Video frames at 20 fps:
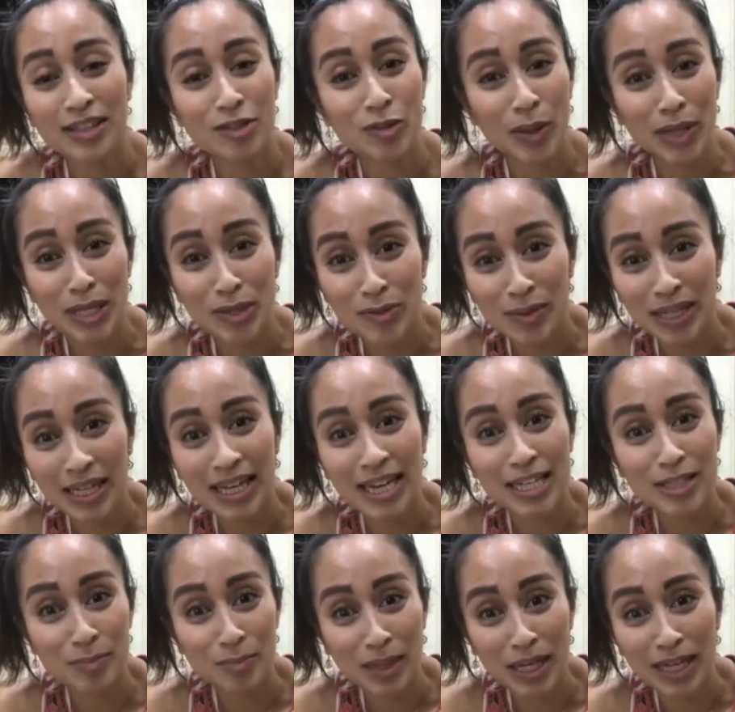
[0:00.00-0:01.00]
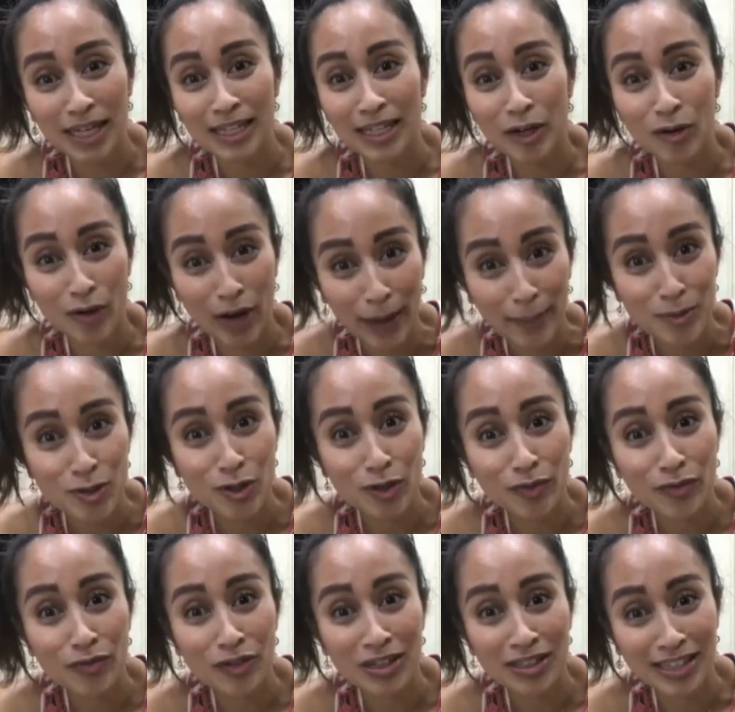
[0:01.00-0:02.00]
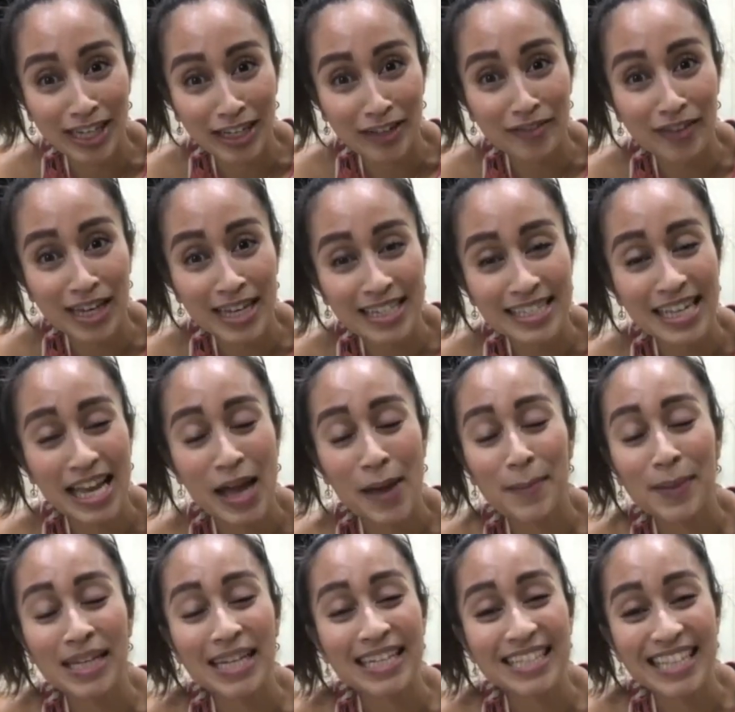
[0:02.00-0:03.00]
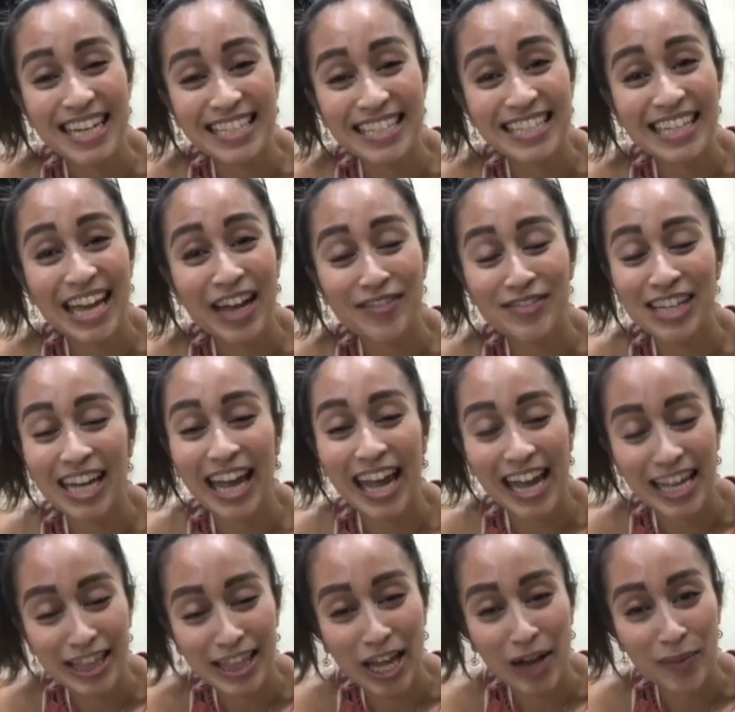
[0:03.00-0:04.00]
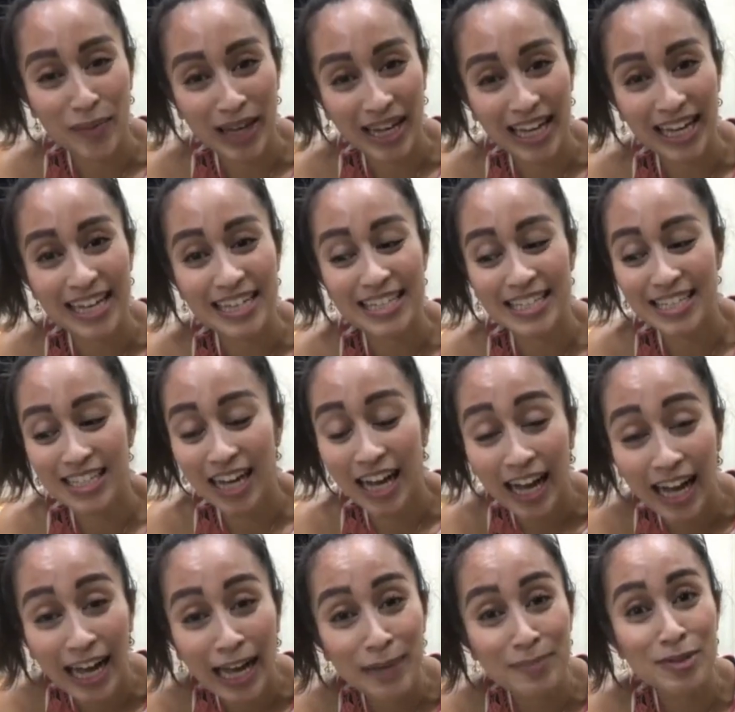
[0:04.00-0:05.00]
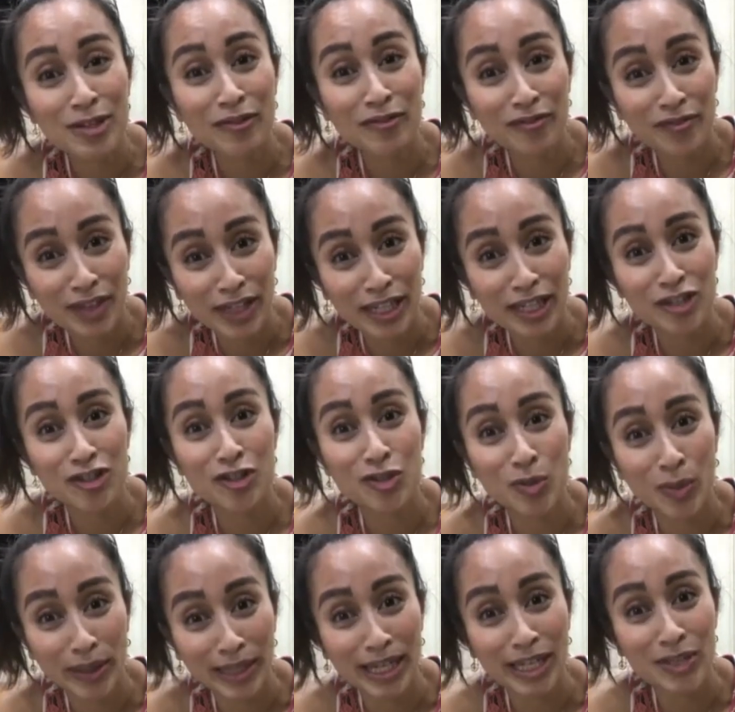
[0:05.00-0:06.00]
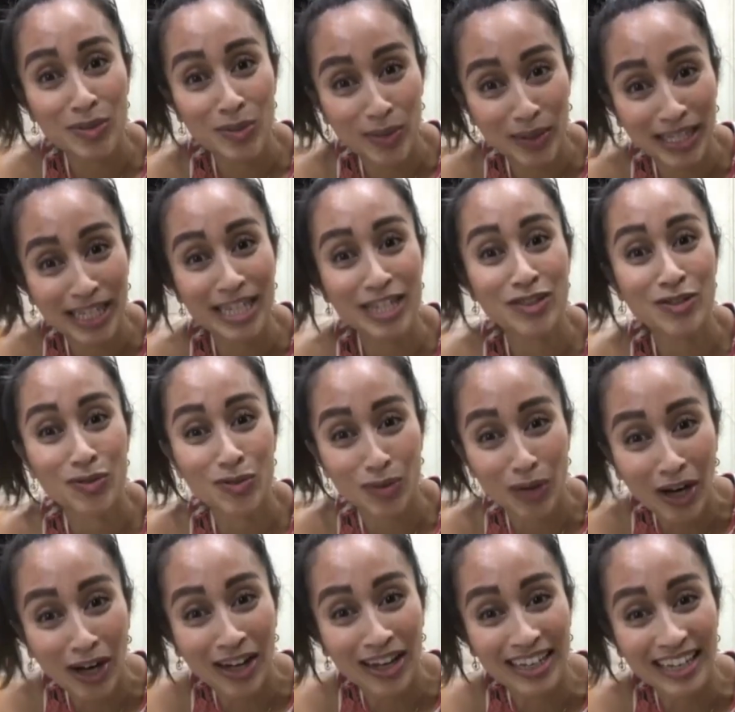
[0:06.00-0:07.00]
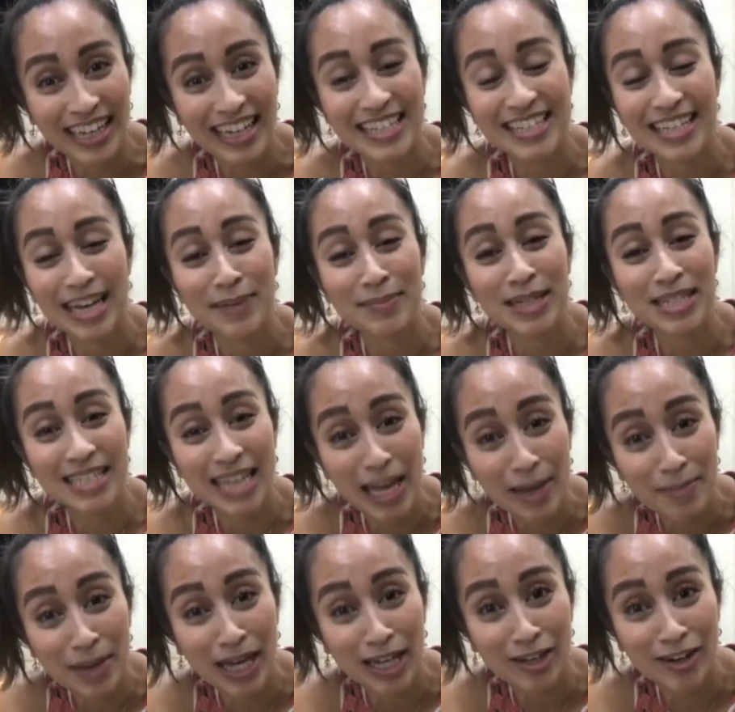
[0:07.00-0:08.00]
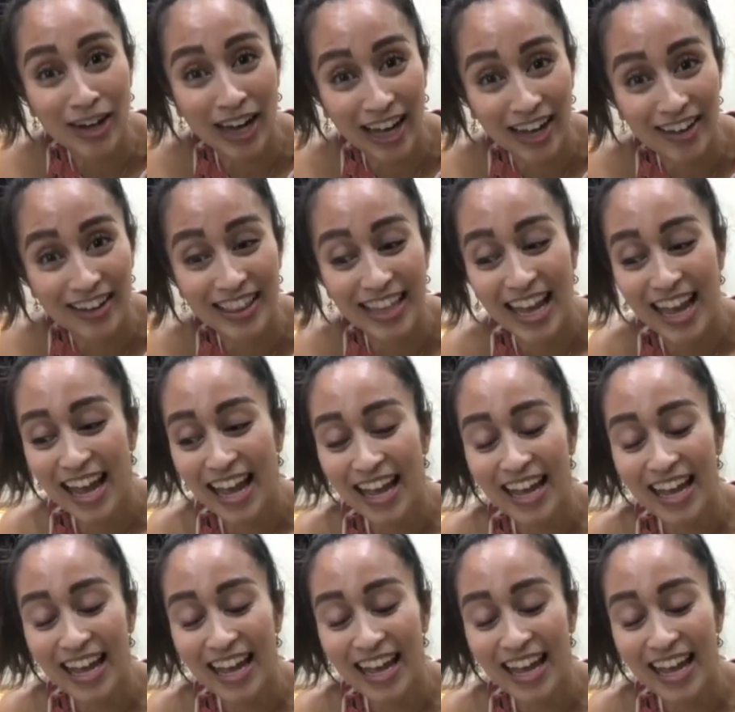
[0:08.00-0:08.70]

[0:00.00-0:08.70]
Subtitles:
2020 has been a crapshoot for a lot of us, but it doesn't have to end that way. It's time to finish 2020 strong. It's time to take back your health.